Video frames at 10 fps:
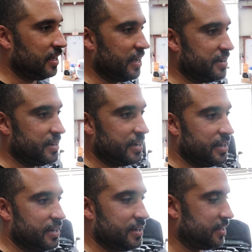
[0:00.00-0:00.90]
And
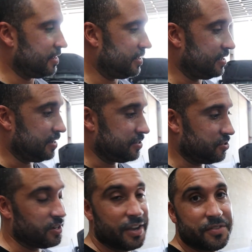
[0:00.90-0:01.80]
uh, I guess
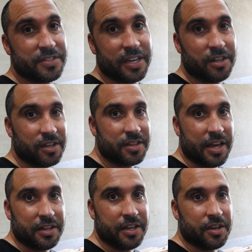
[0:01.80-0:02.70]
they're gonna have to take a look at
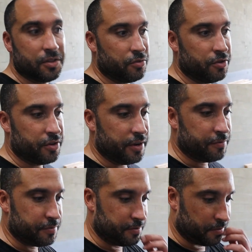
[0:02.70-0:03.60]
that leak on the rear diff.
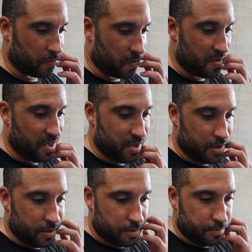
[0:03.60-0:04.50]

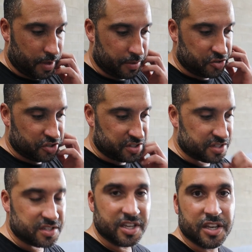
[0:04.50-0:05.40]
Maybe it's just a
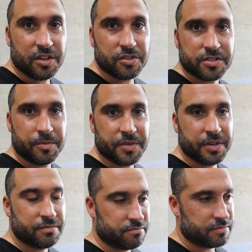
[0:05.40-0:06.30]
seal or something,
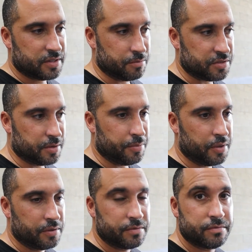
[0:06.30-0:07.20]
something
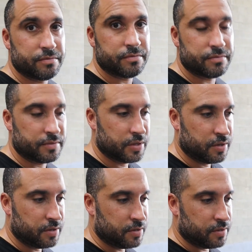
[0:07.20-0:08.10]
simple.
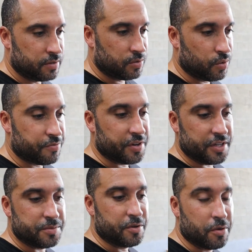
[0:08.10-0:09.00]
Or if it
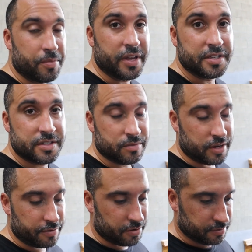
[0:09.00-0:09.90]
needs to be replaced,
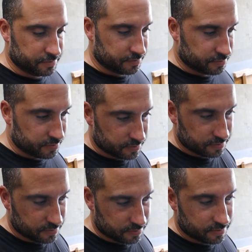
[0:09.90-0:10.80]
whatever.
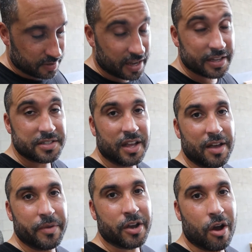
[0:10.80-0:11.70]
I guess they'll
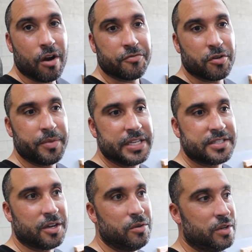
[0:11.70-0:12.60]
have my car for a bit,
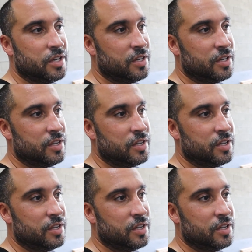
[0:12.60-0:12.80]
so